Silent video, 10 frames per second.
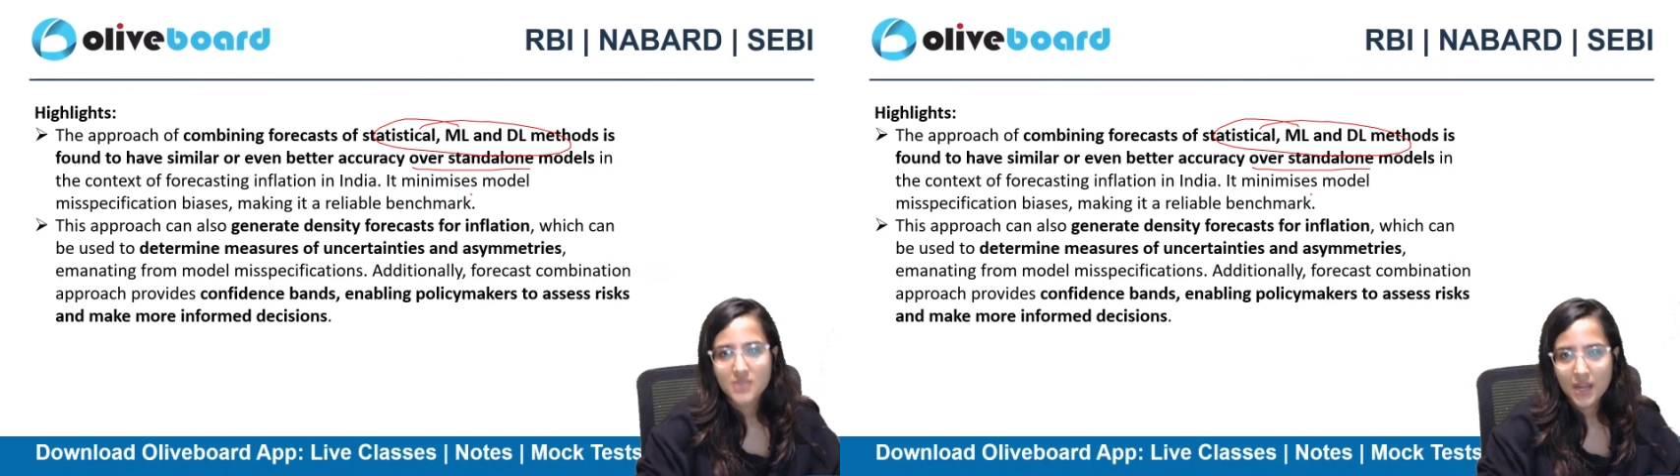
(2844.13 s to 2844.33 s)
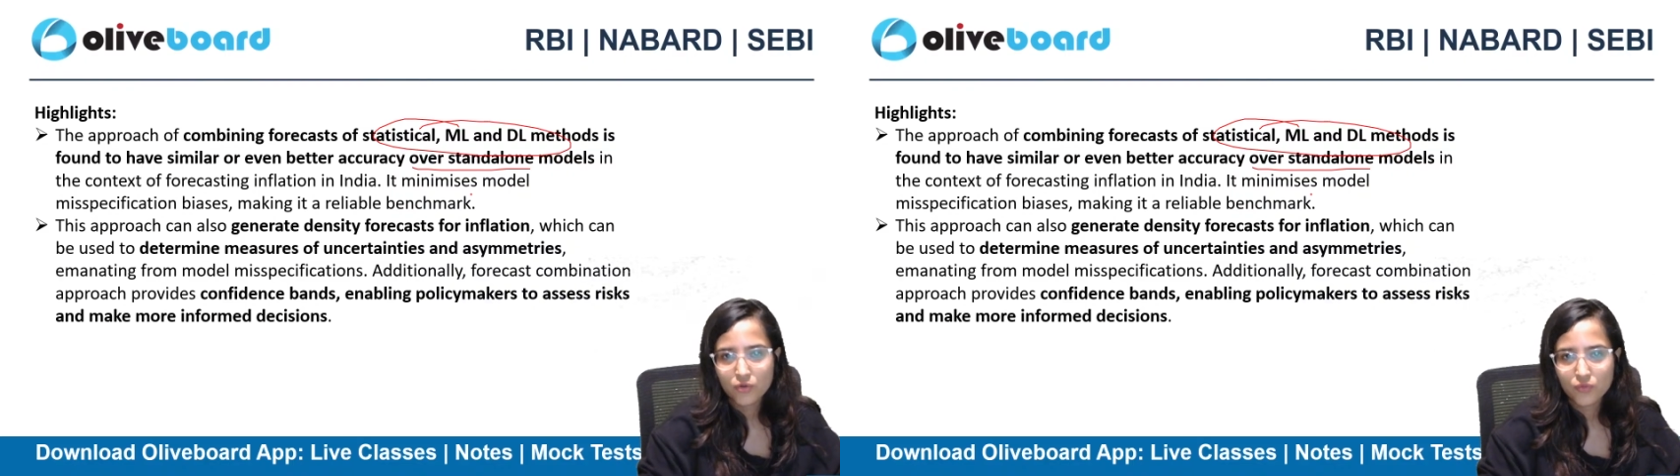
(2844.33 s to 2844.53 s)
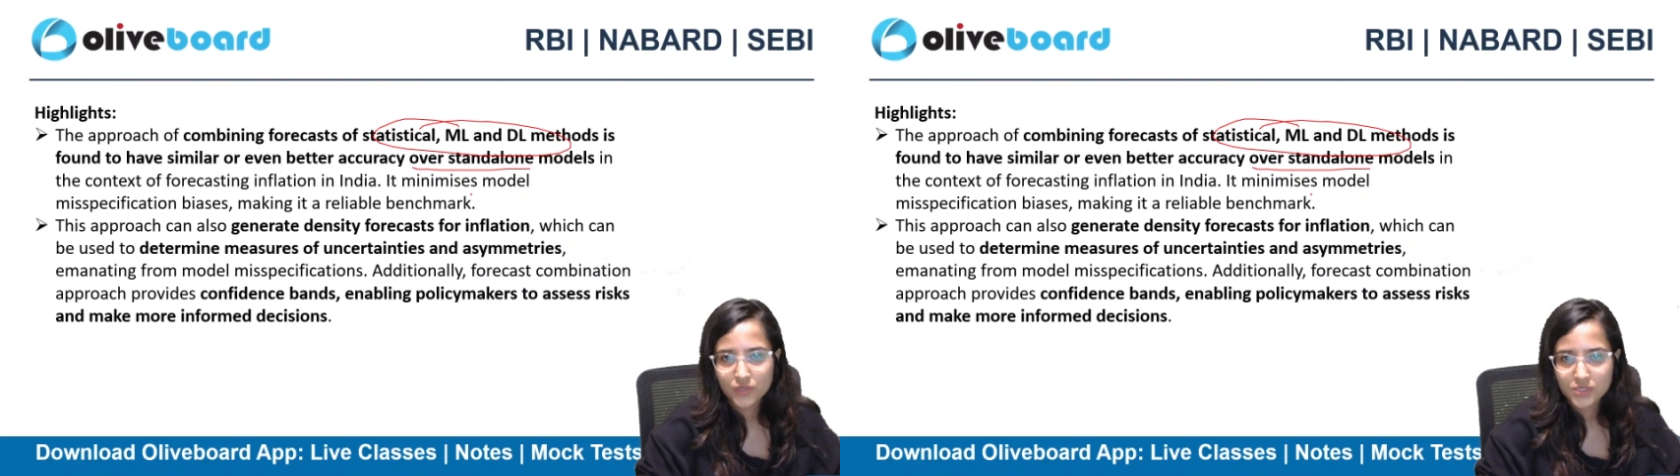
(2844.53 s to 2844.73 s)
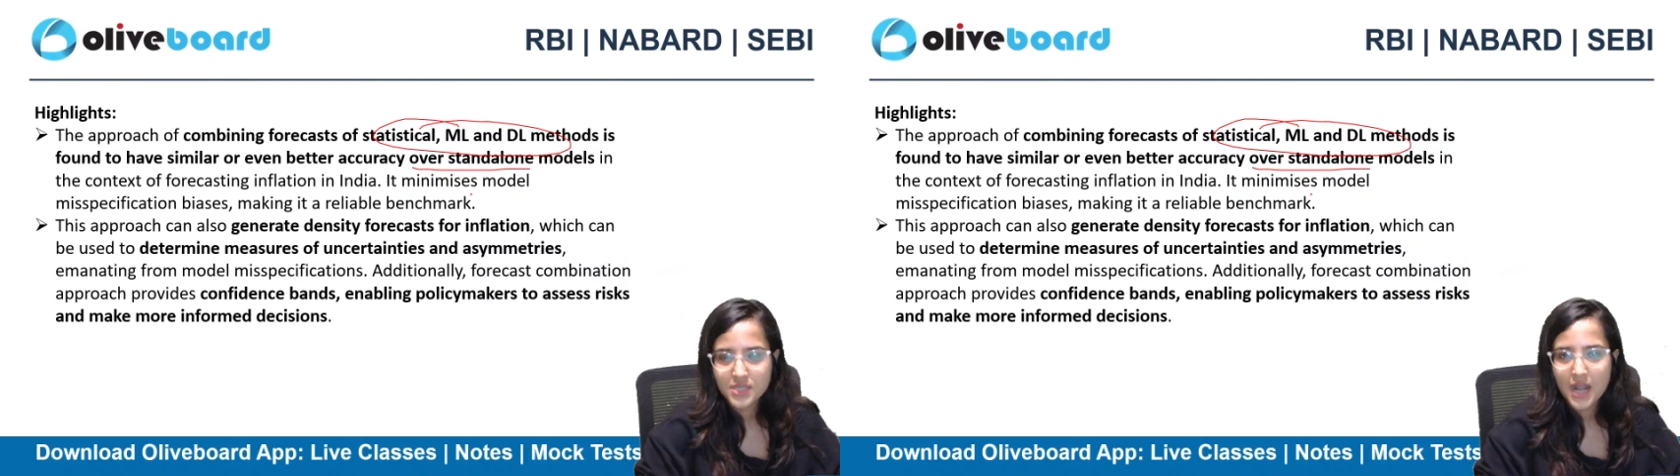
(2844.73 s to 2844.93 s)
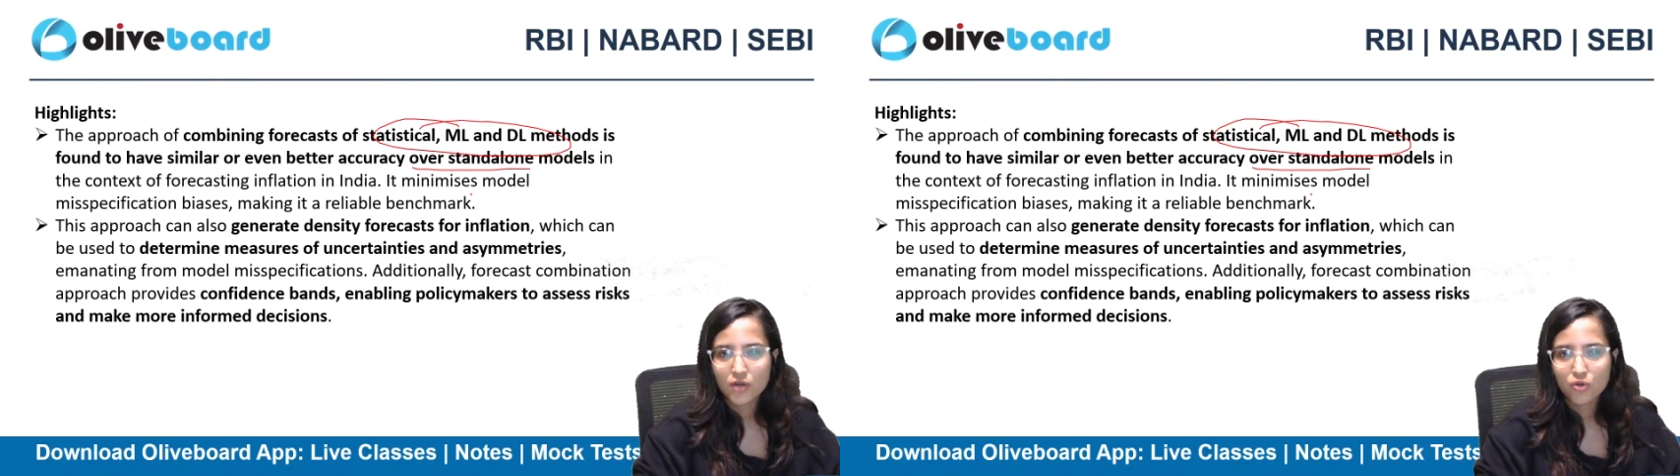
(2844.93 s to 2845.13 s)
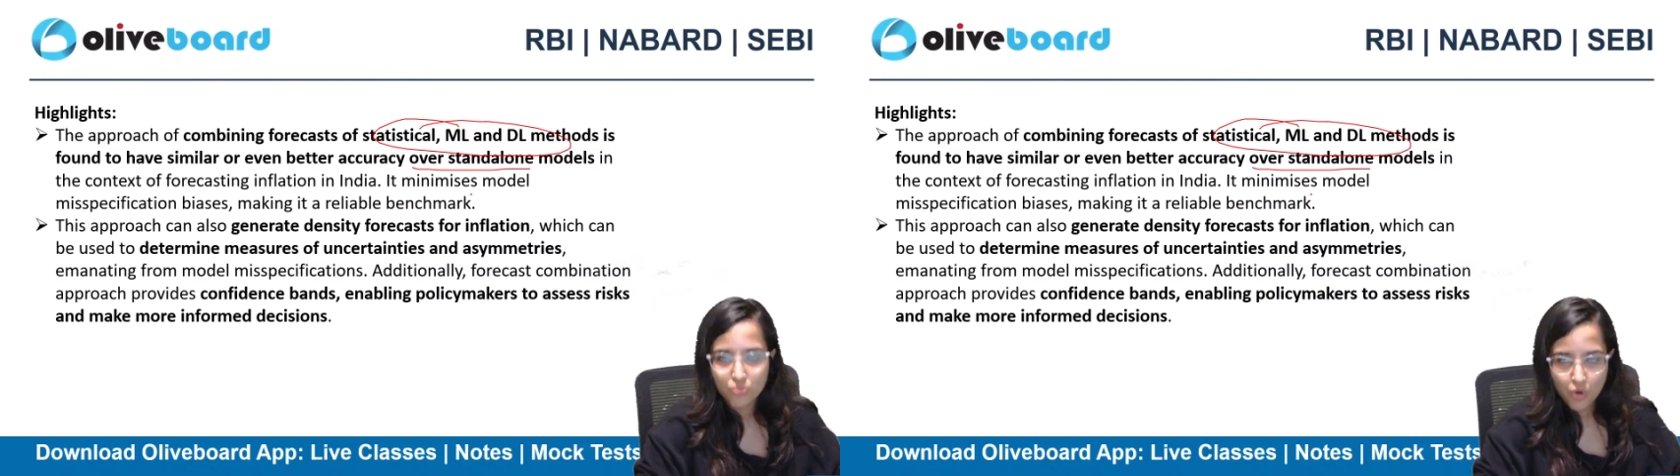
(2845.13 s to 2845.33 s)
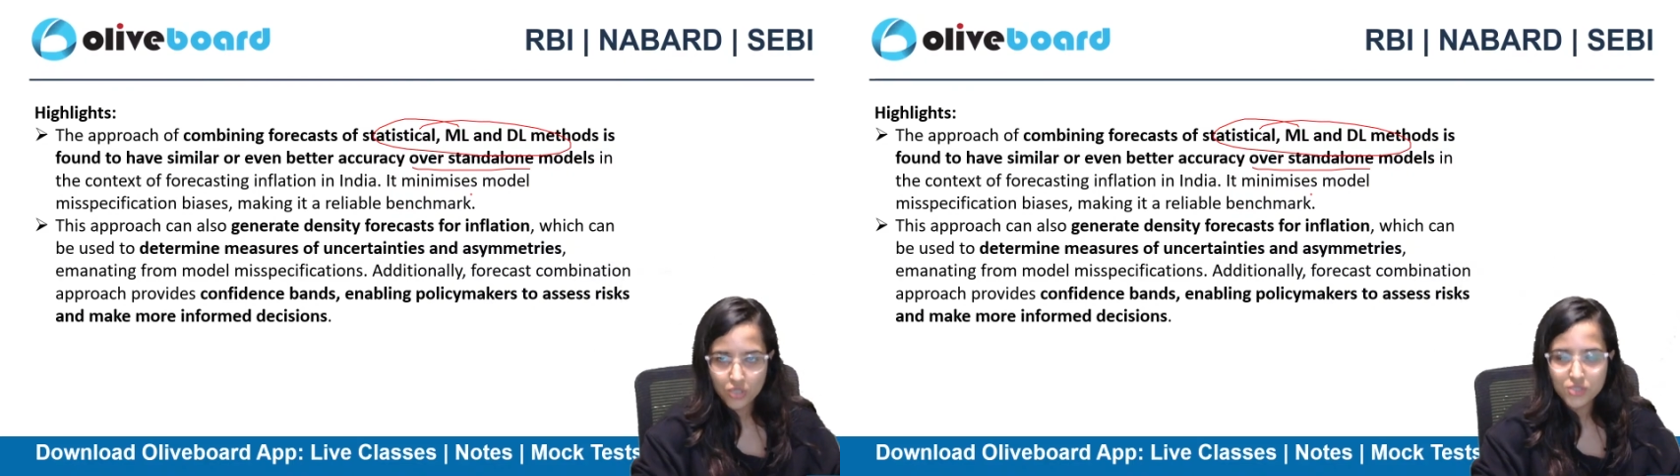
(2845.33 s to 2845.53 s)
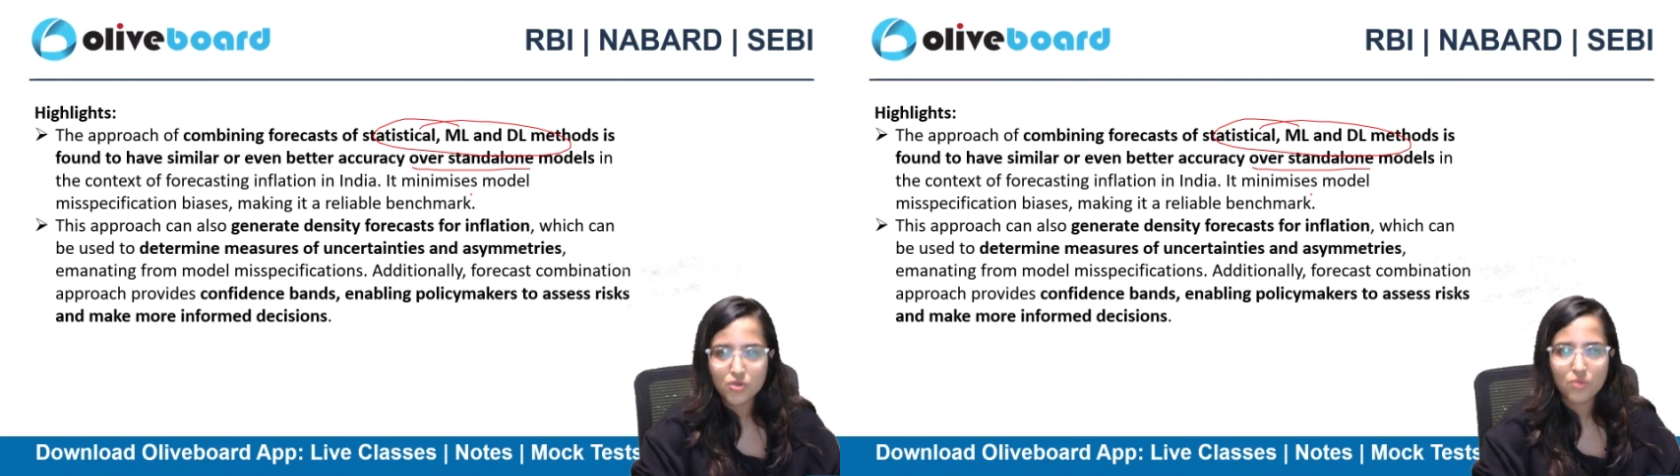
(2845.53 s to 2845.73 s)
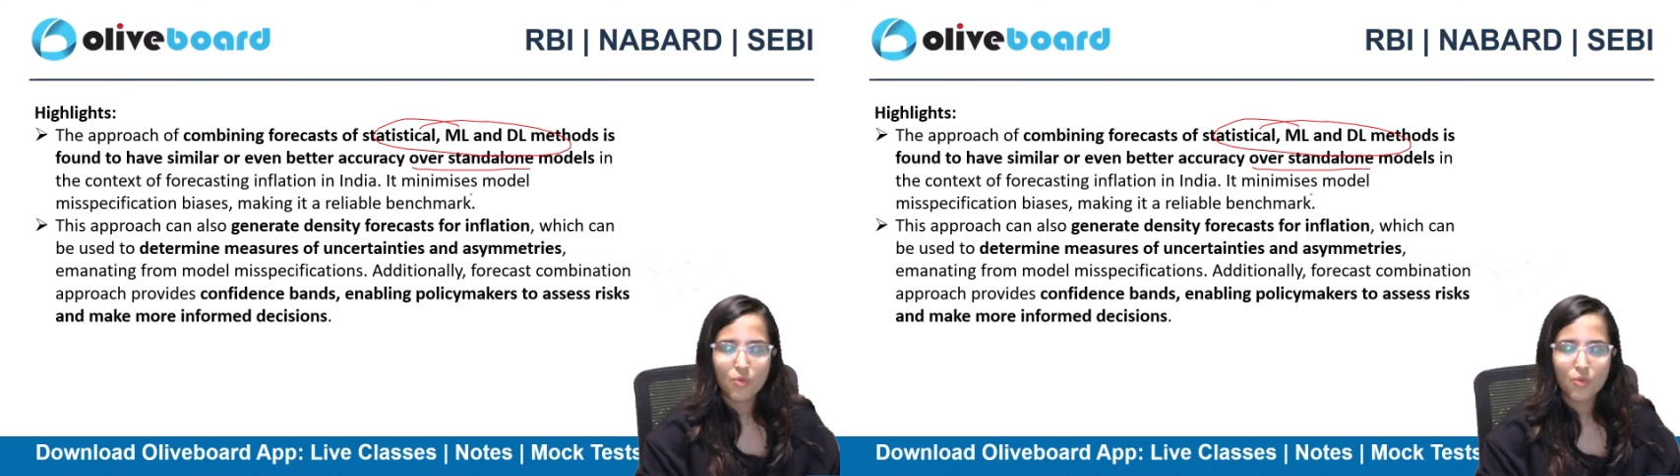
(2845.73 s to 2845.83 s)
standalone models